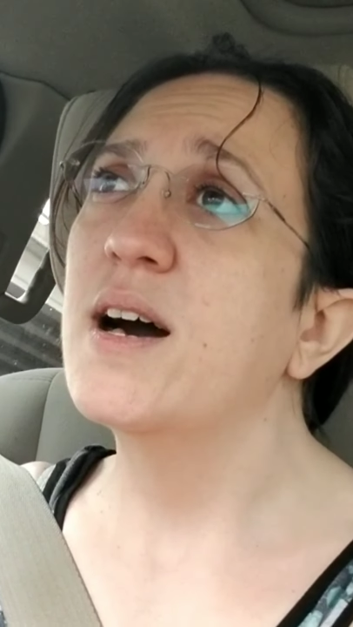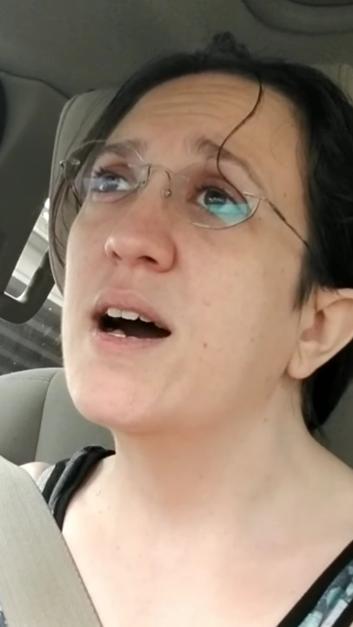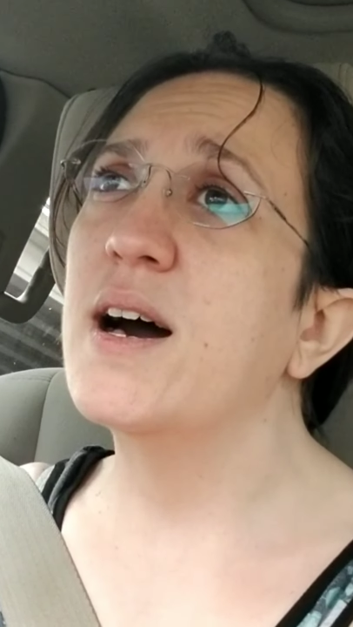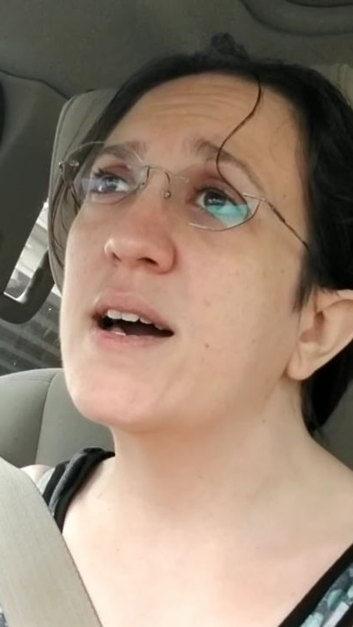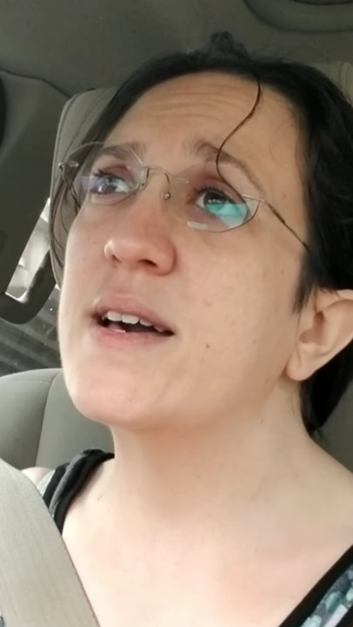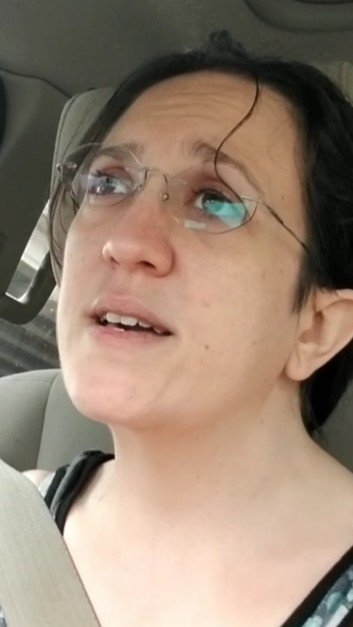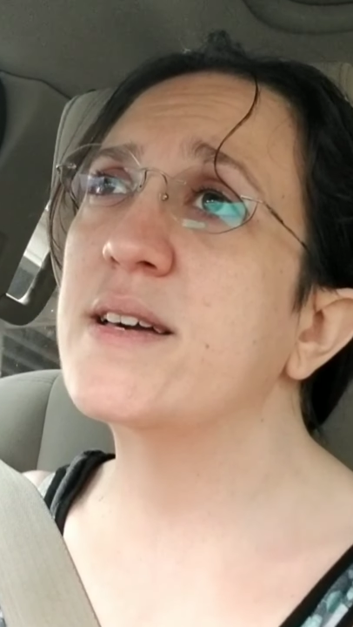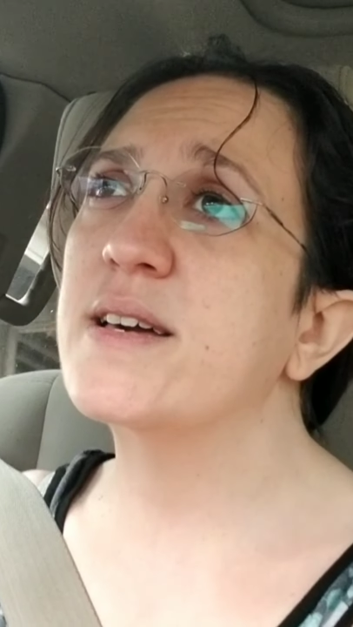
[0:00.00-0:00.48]

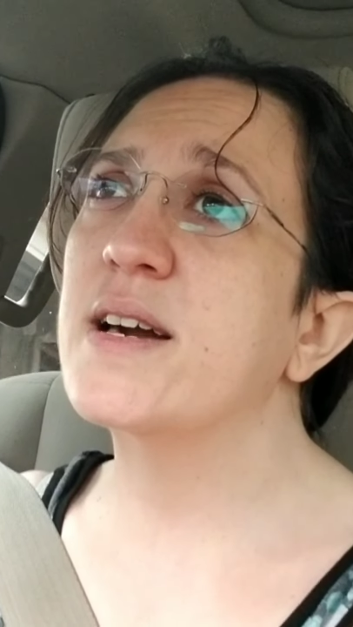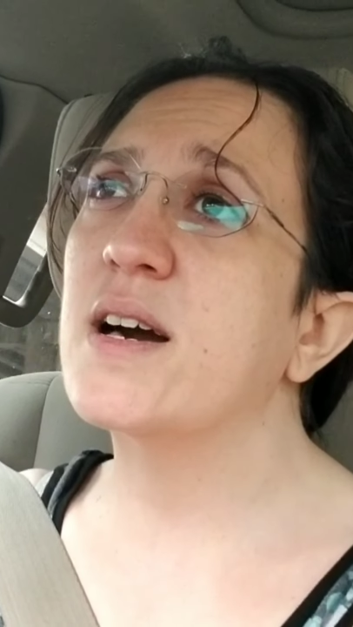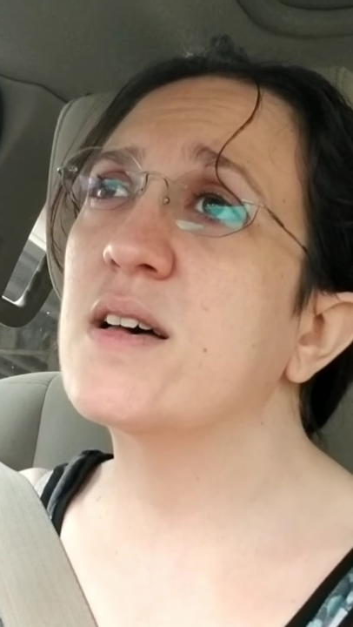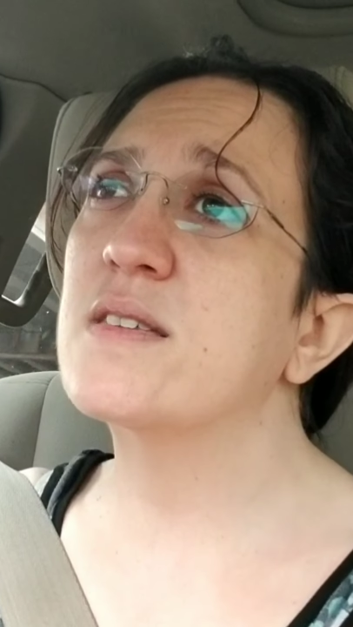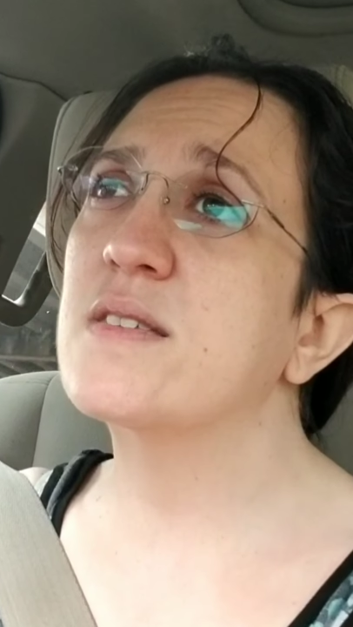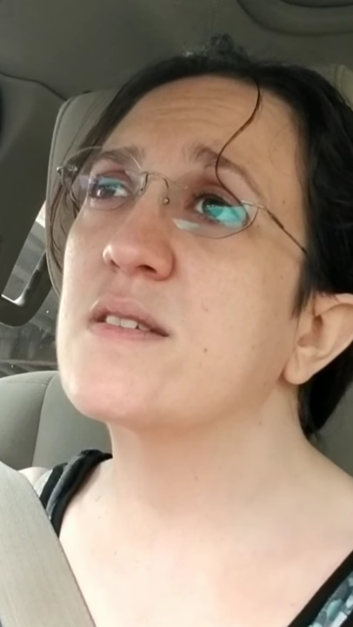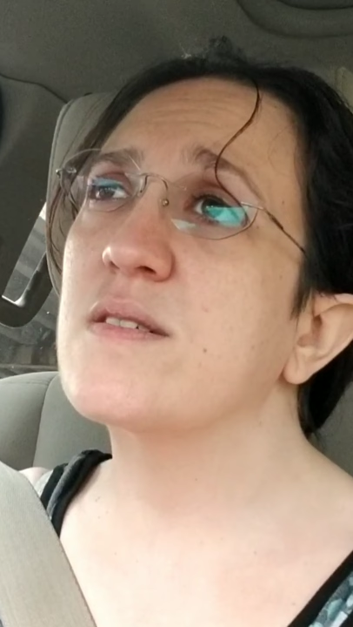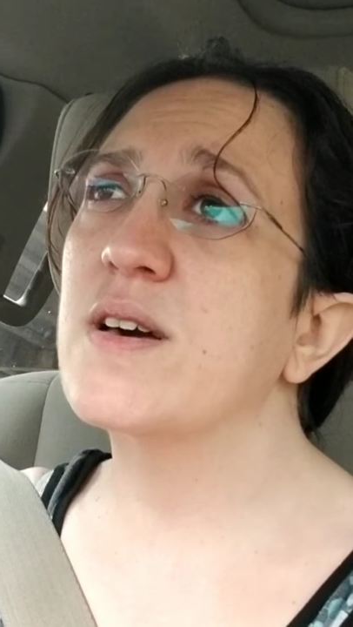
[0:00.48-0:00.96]
I
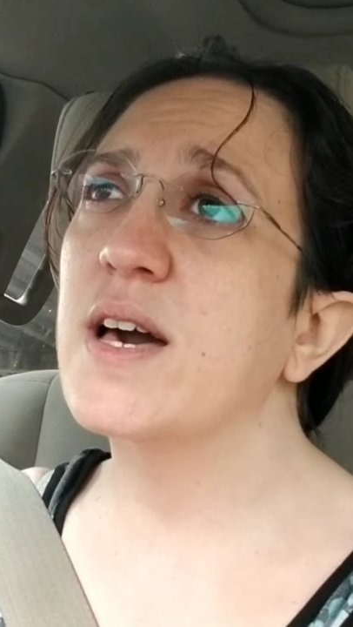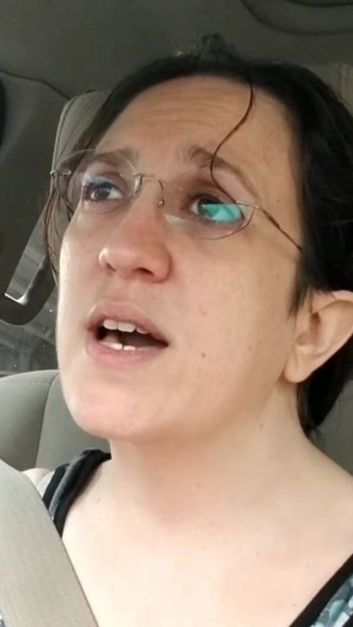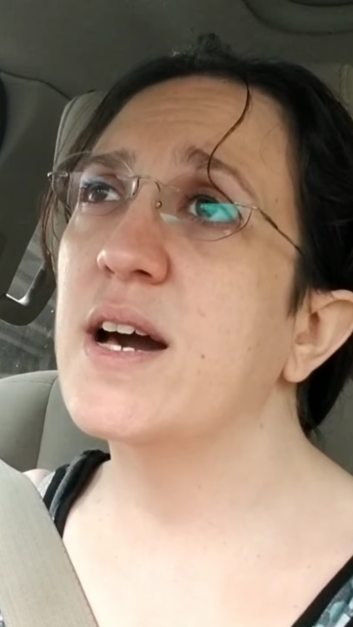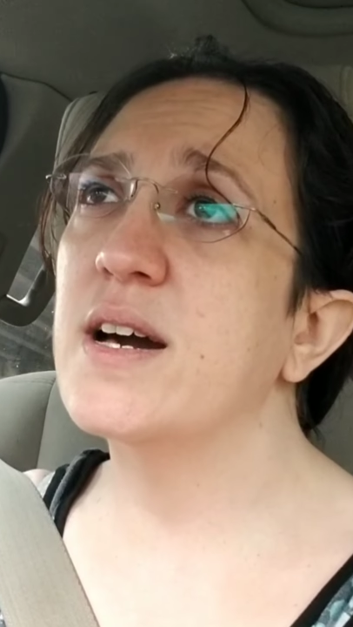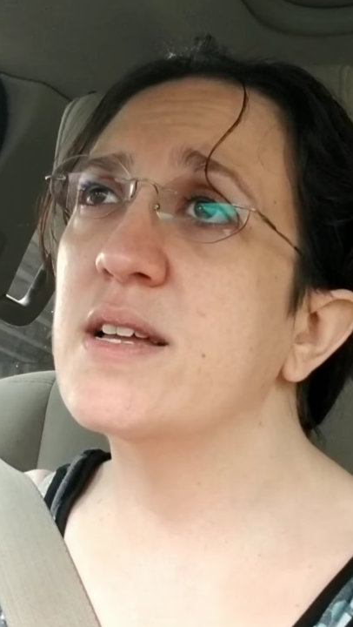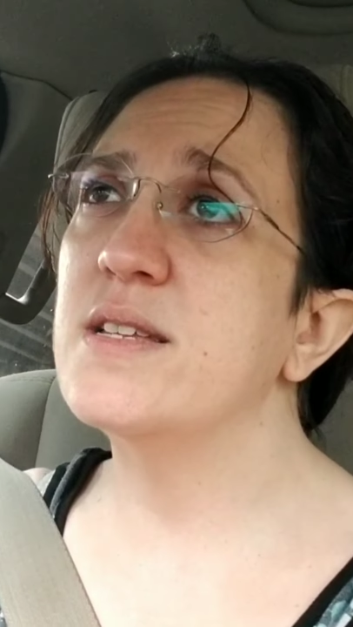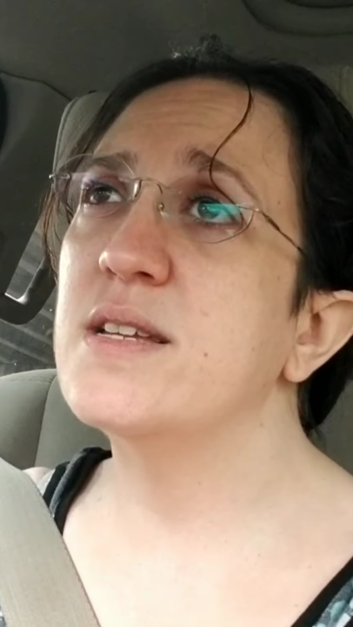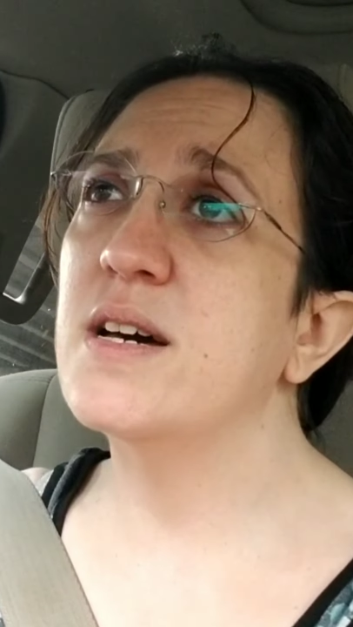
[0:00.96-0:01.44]
also
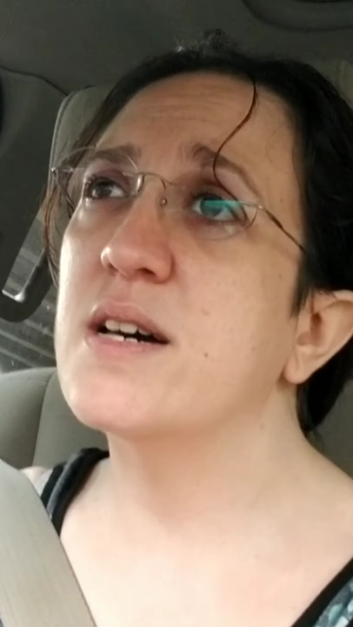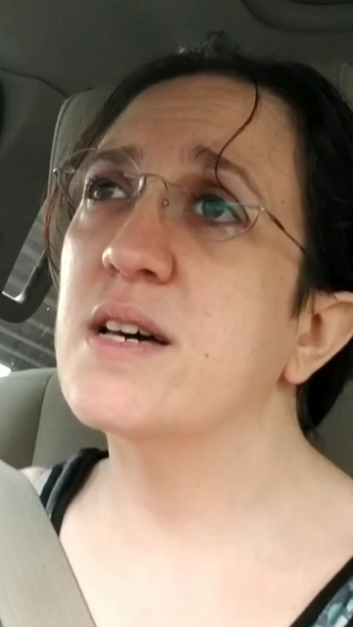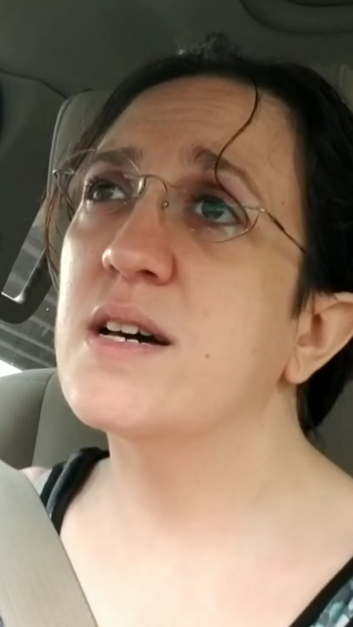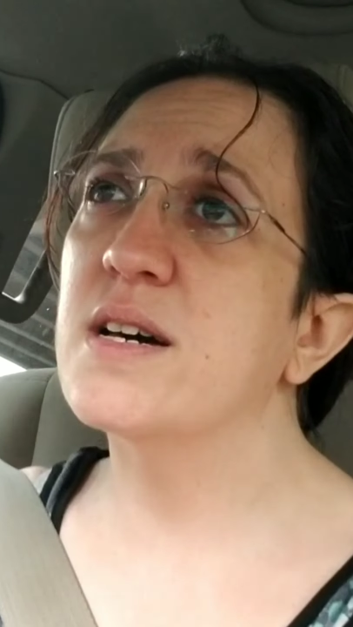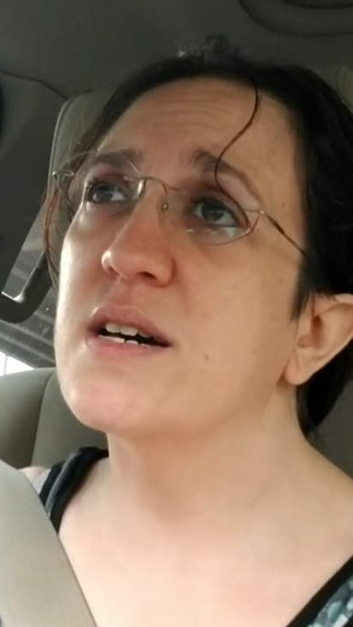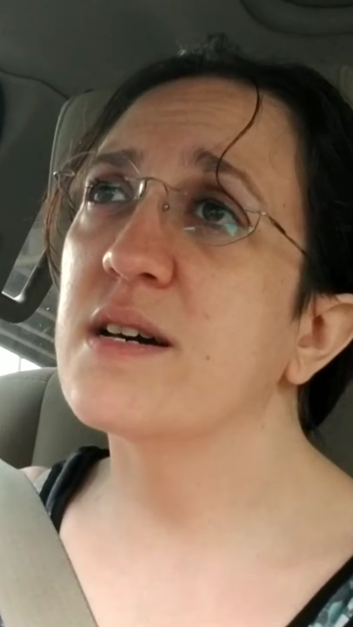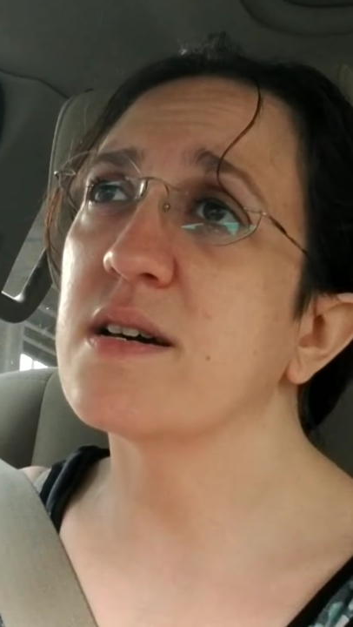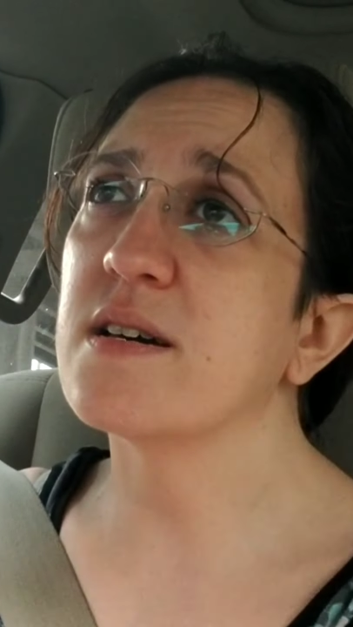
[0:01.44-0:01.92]
had
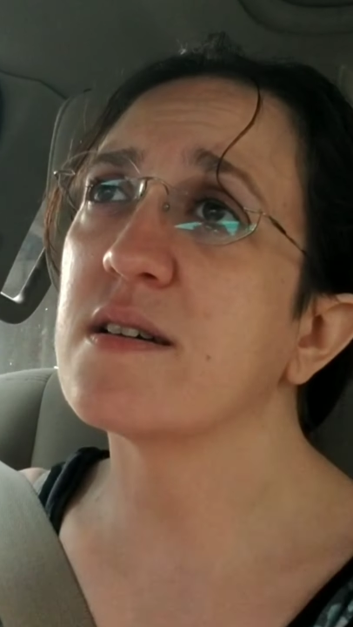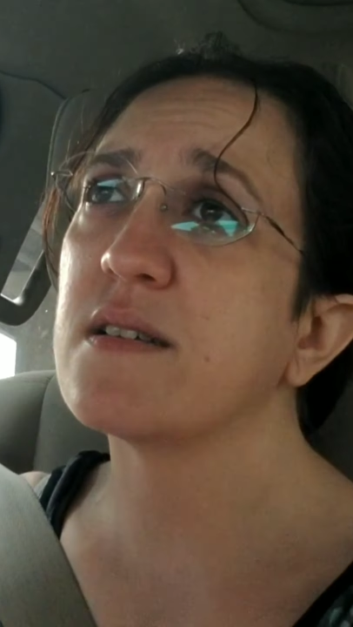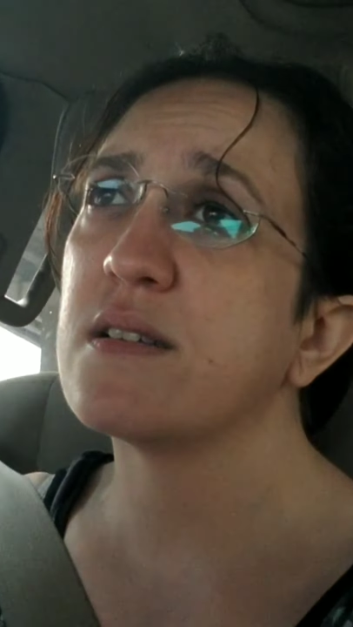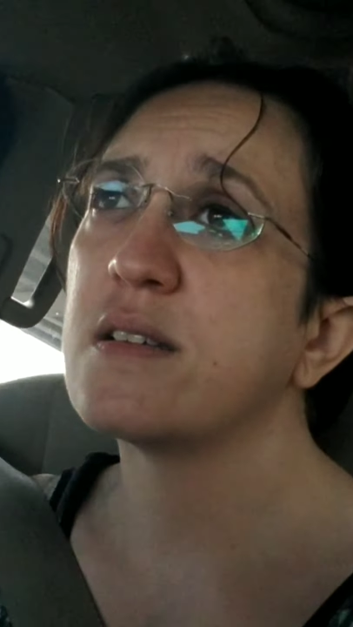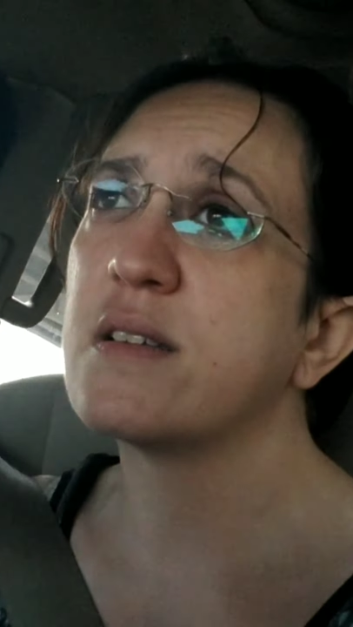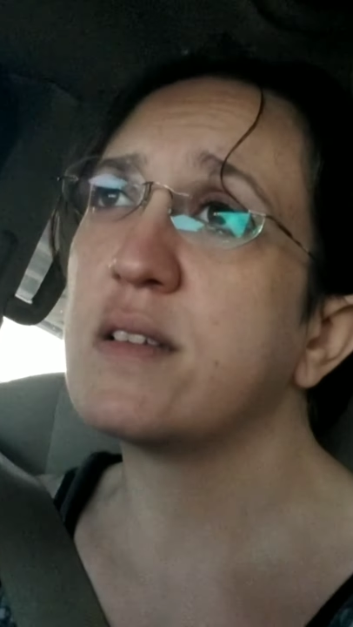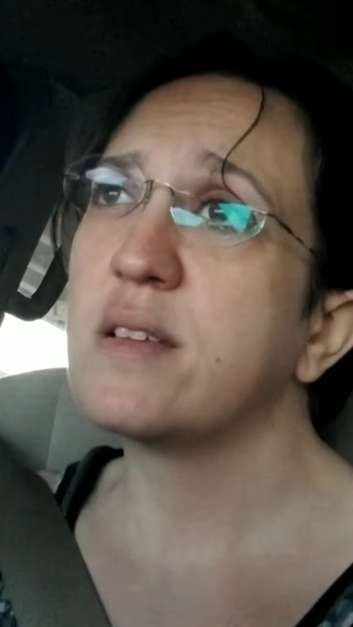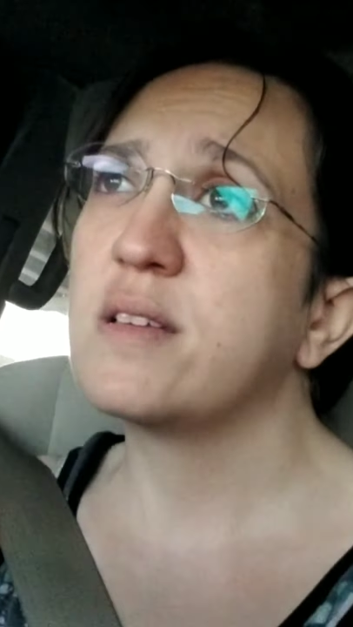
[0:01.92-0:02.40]

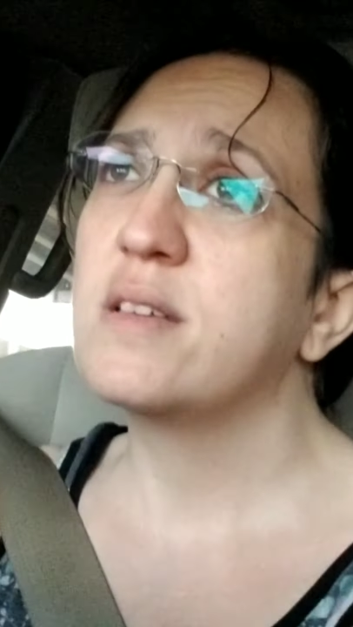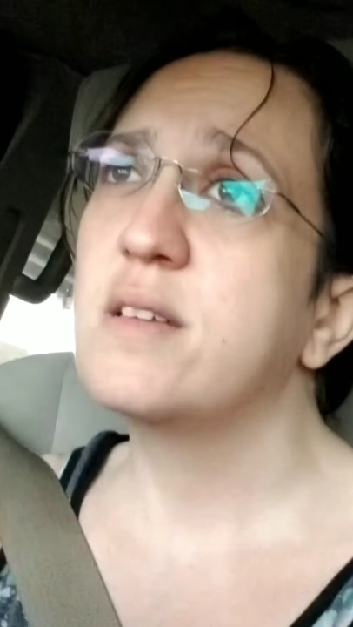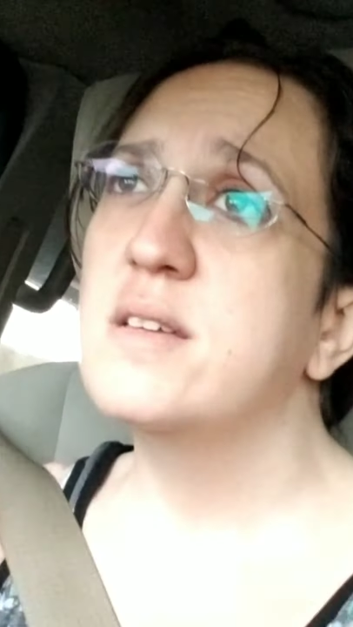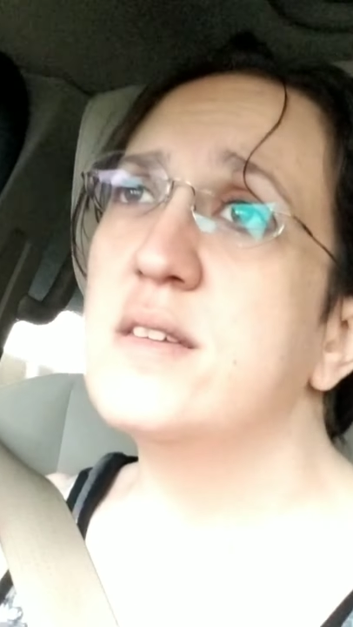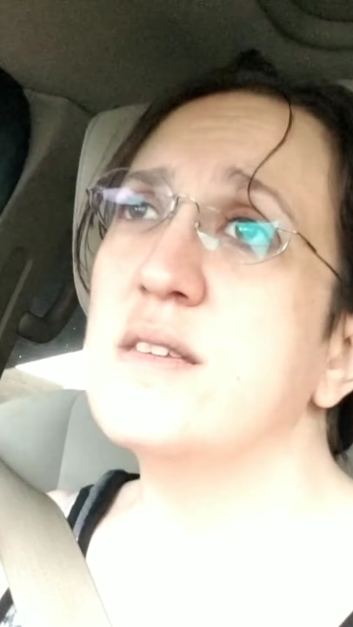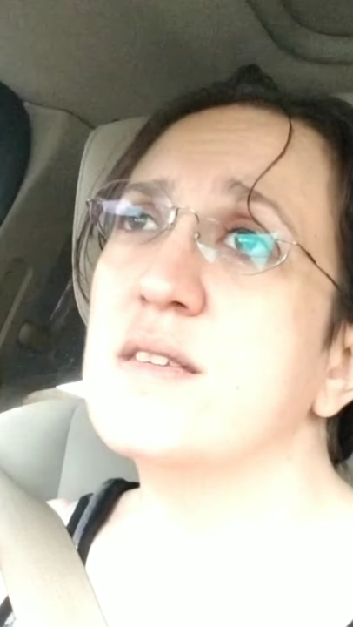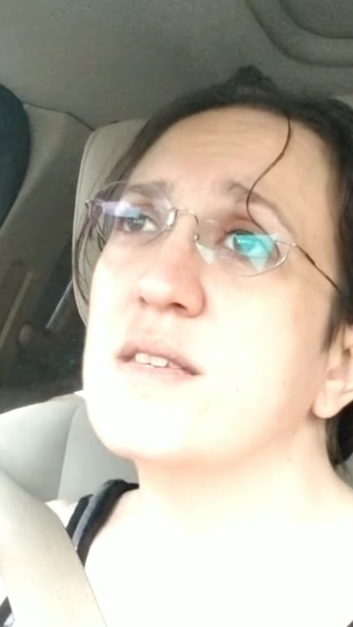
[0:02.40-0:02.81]
uh,